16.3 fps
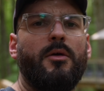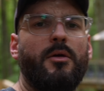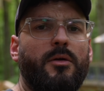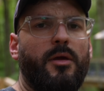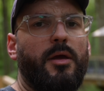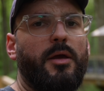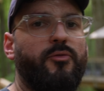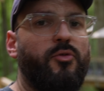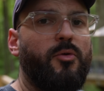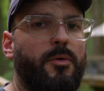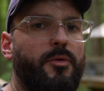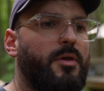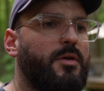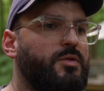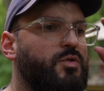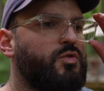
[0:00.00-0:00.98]
Okay, a few more
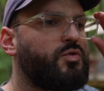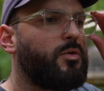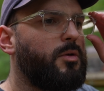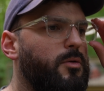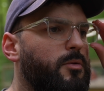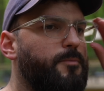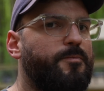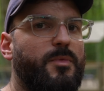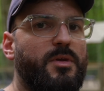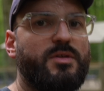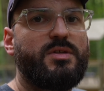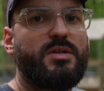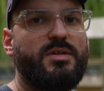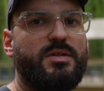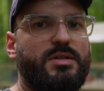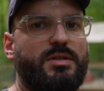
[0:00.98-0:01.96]
things to show you. This
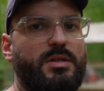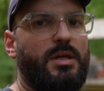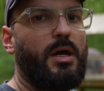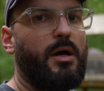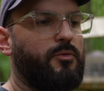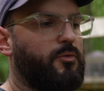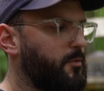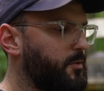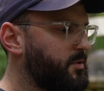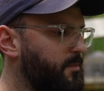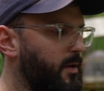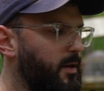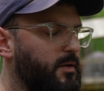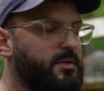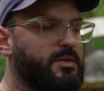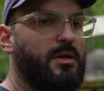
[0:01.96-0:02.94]
is the outdoor
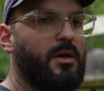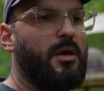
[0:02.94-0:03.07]
space.